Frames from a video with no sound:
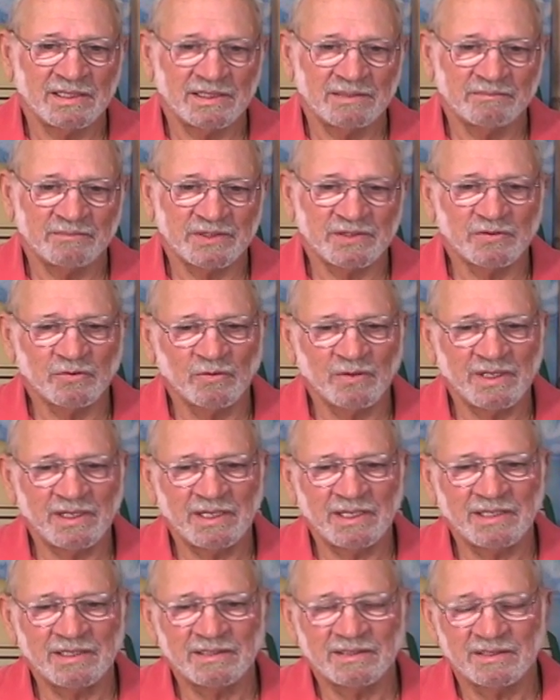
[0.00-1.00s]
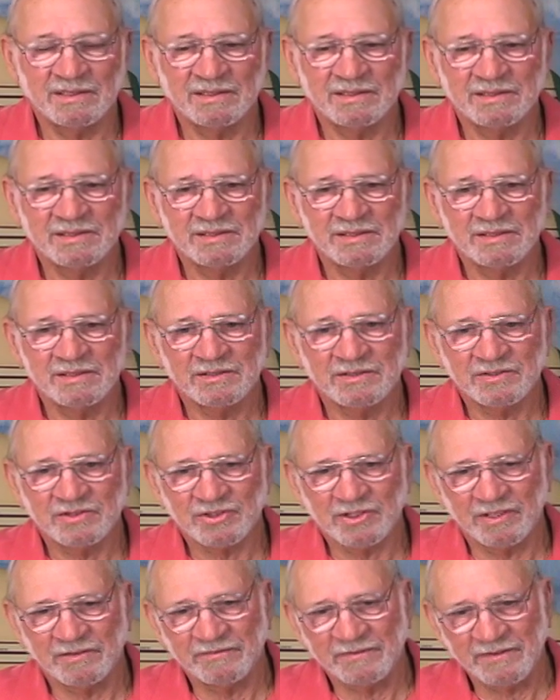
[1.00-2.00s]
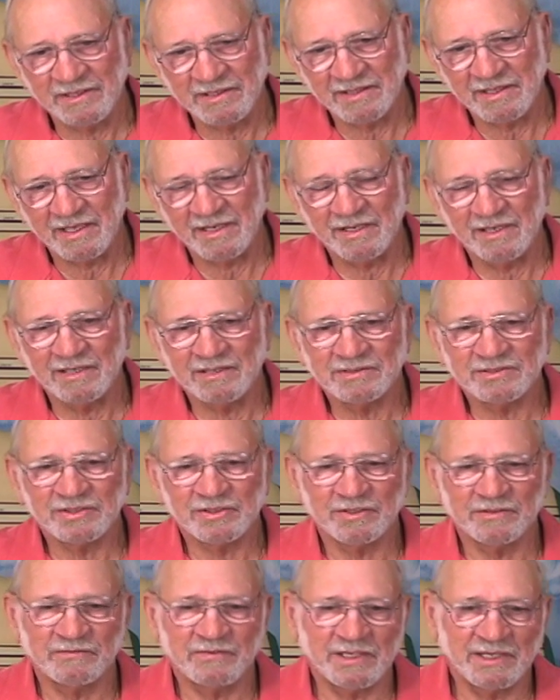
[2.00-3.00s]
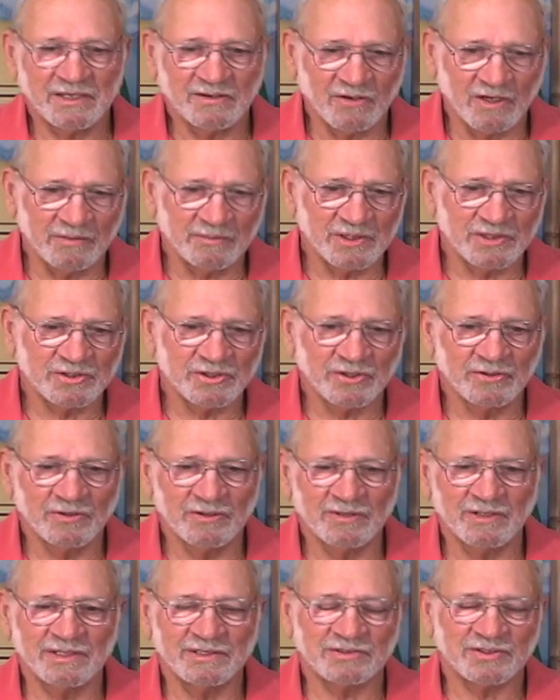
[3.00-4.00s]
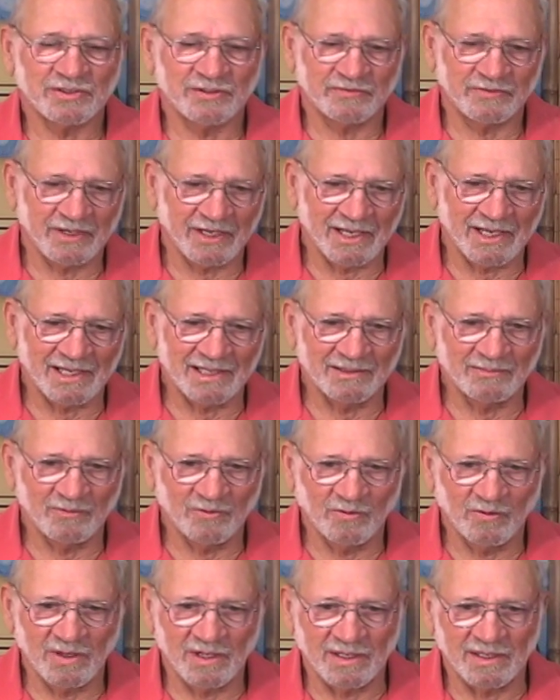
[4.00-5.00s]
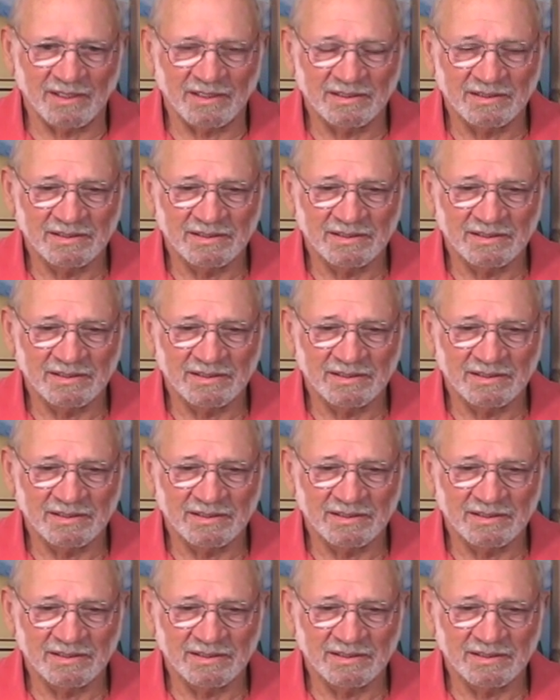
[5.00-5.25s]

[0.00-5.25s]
Between surfing there, surfing Garbage Hole, and surfing Ala Moana,